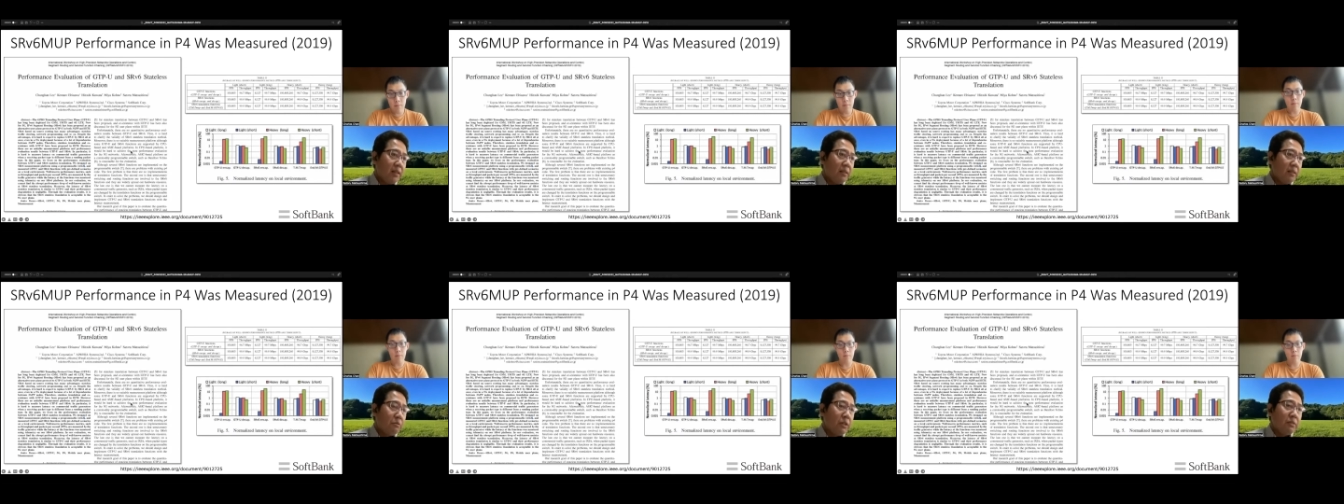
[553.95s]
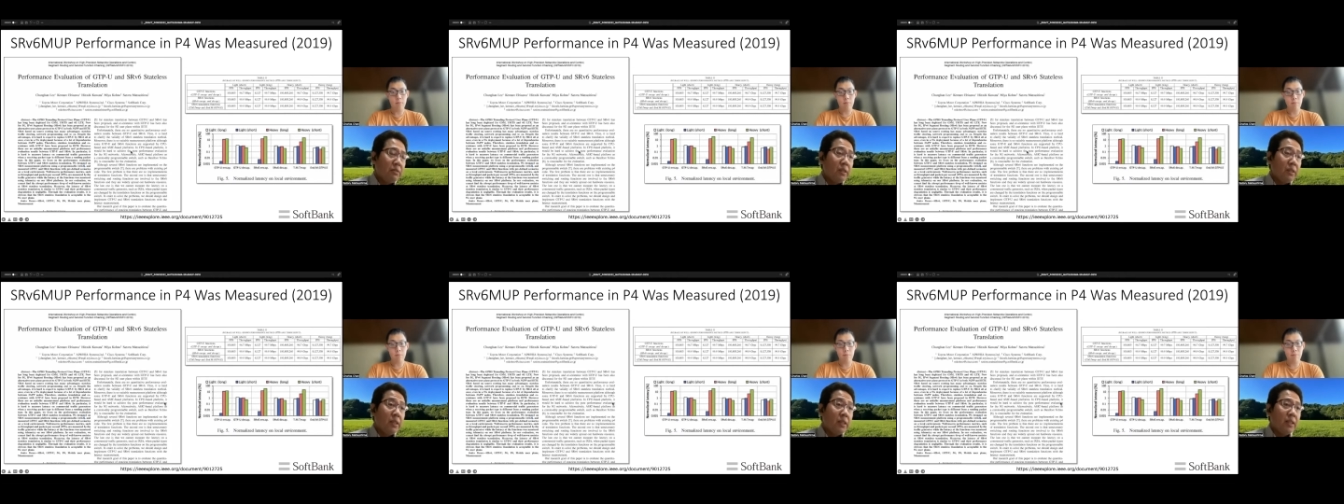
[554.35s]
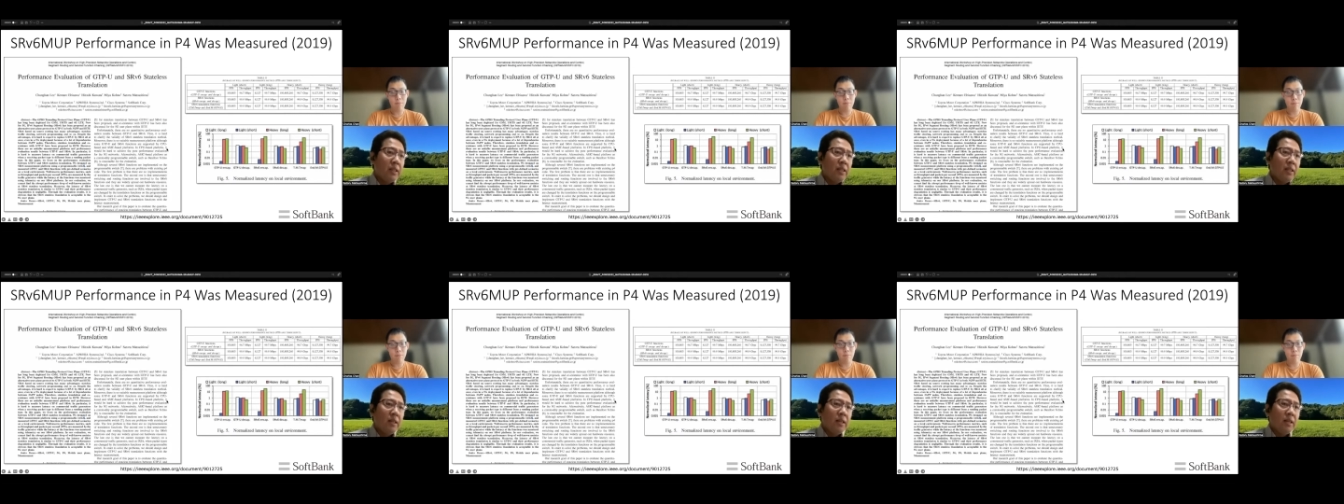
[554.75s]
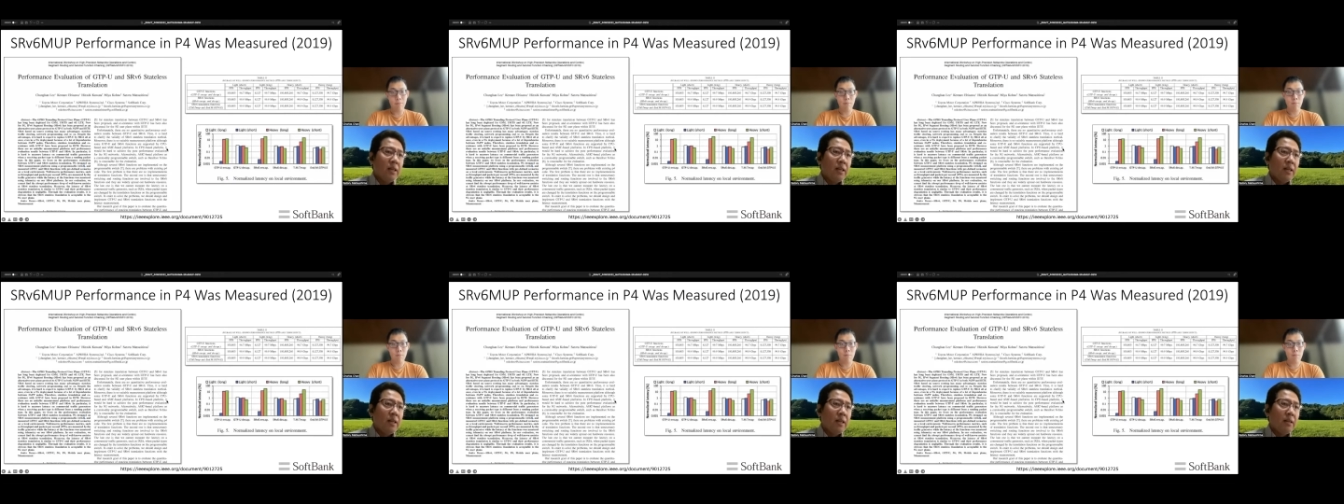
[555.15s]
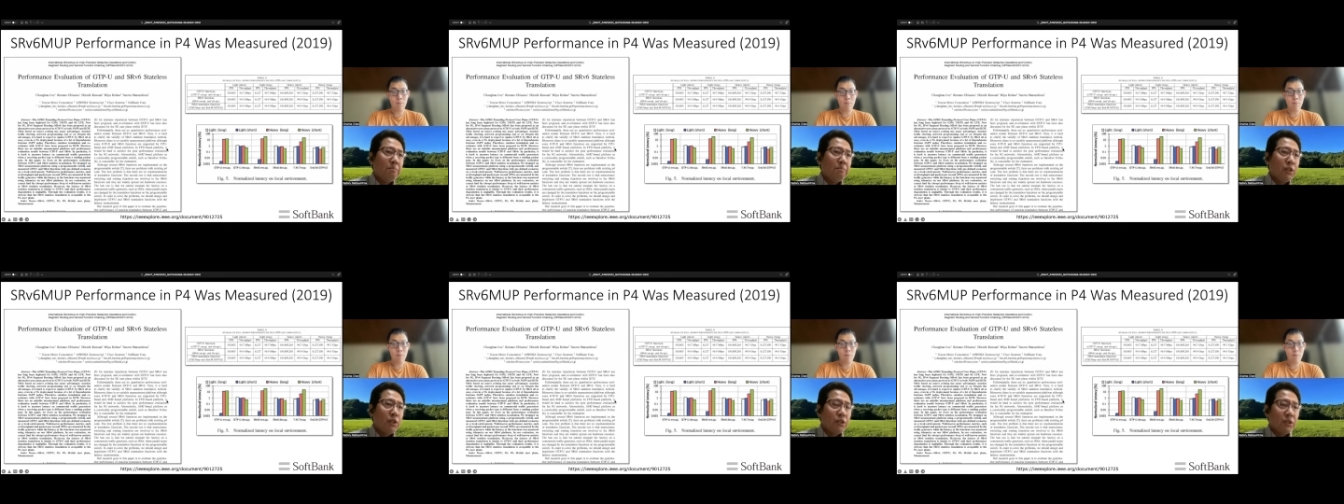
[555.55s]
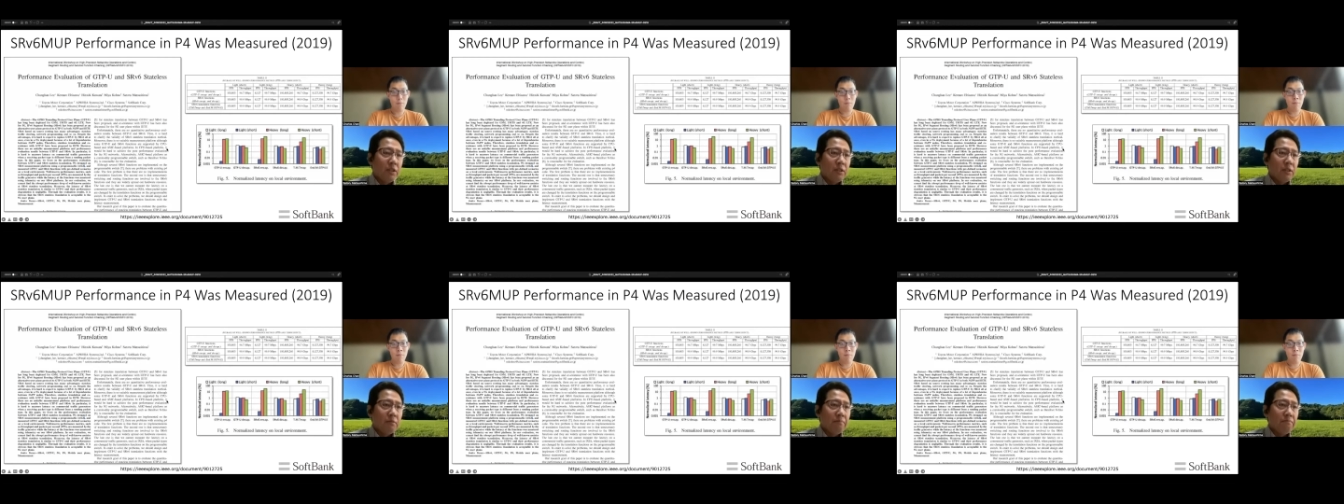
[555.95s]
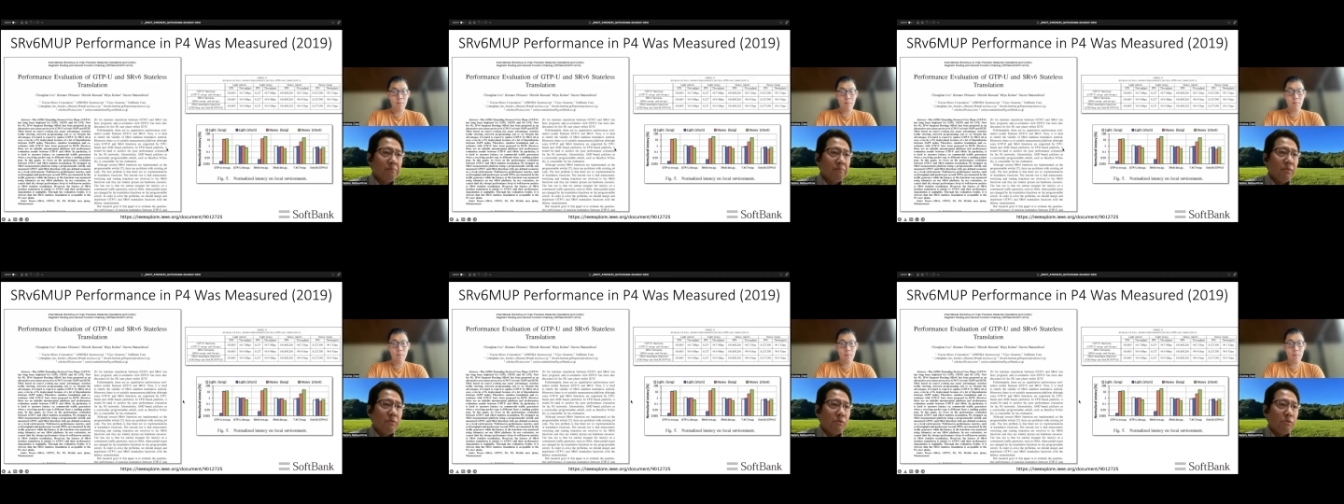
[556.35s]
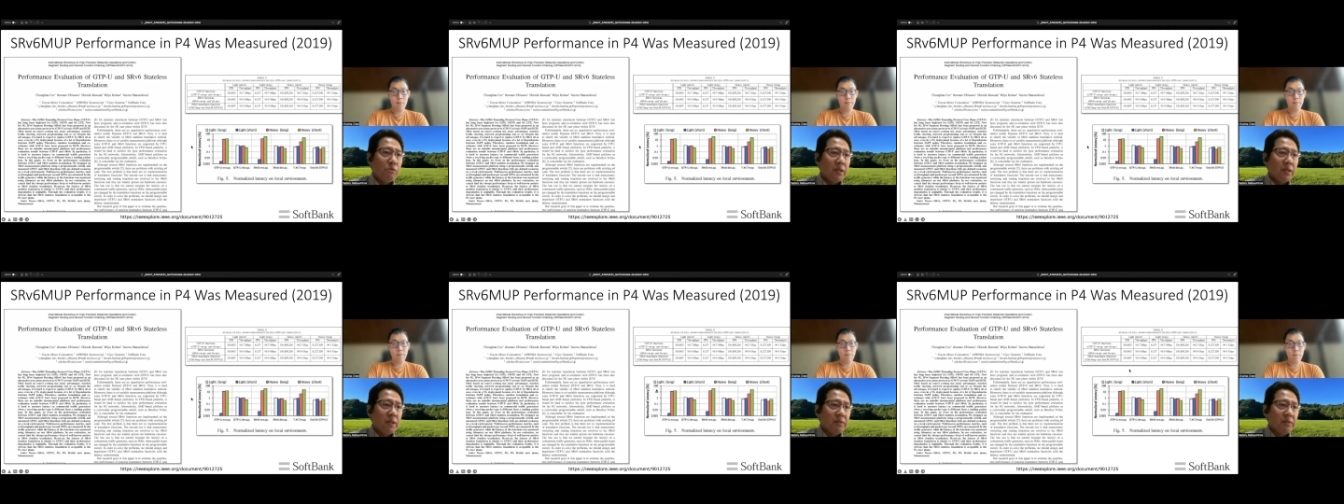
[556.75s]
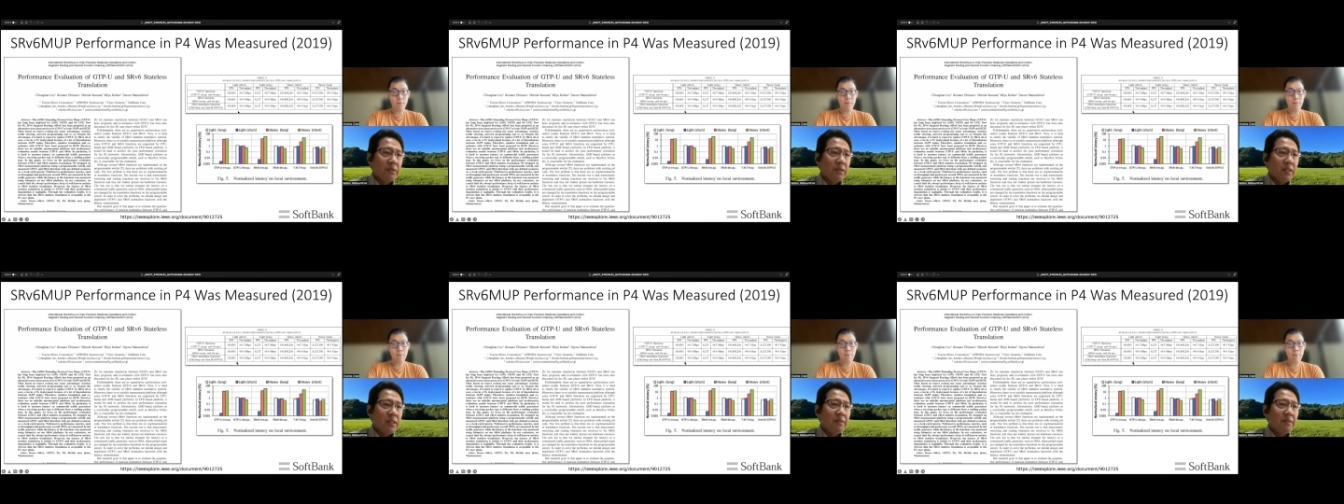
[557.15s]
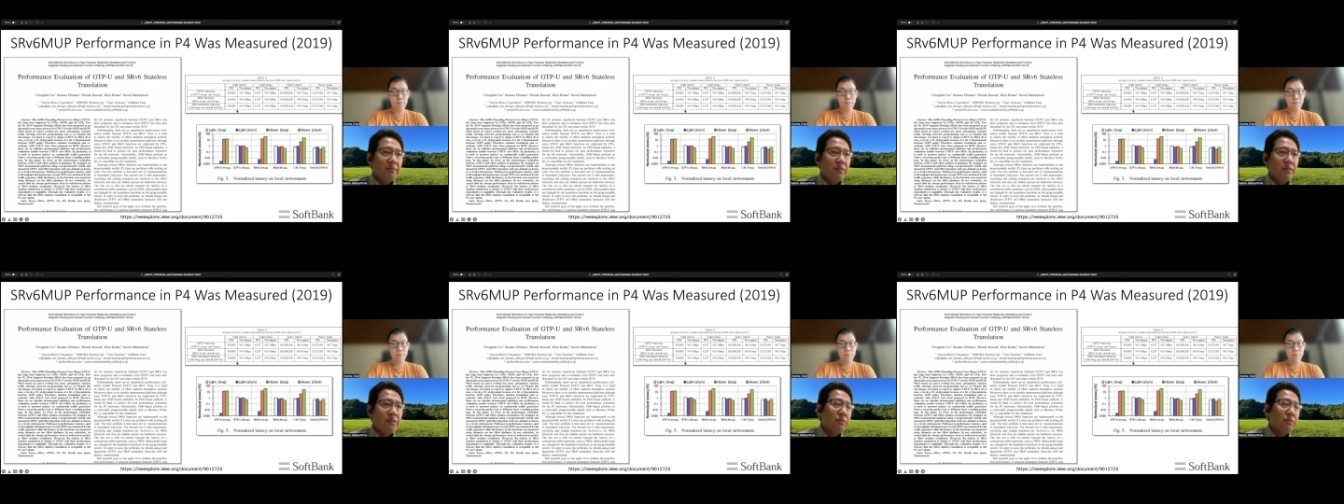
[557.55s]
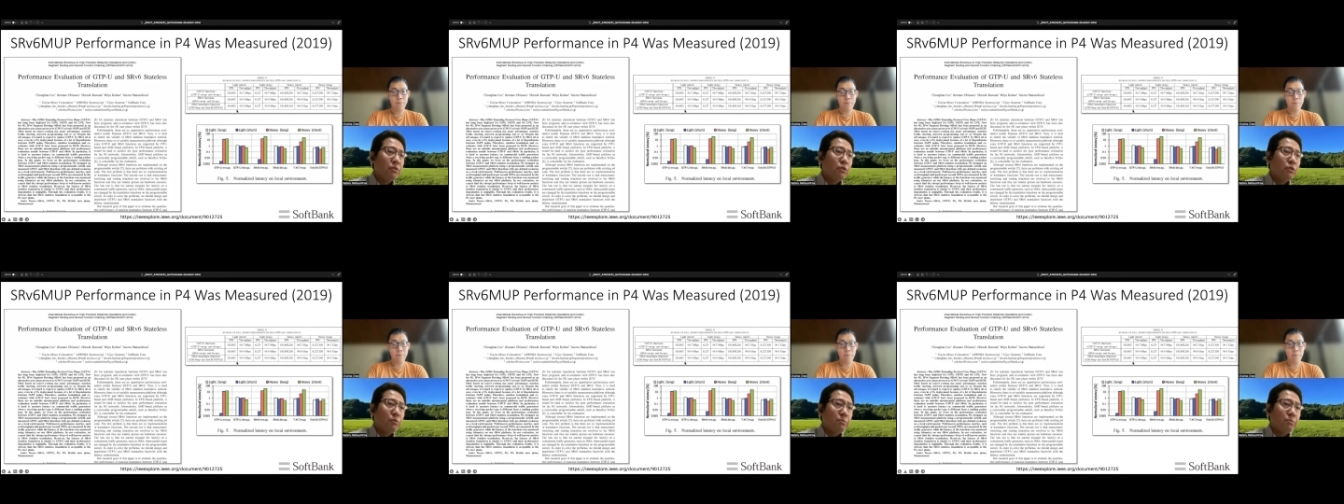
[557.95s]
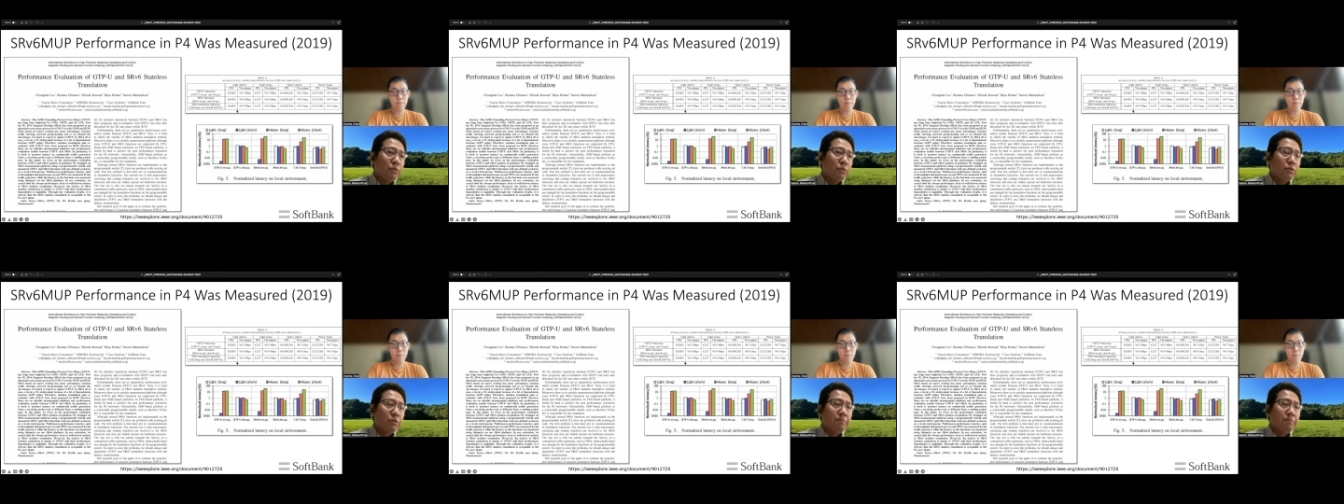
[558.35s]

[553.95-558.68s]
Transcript: with the measured performance in throughput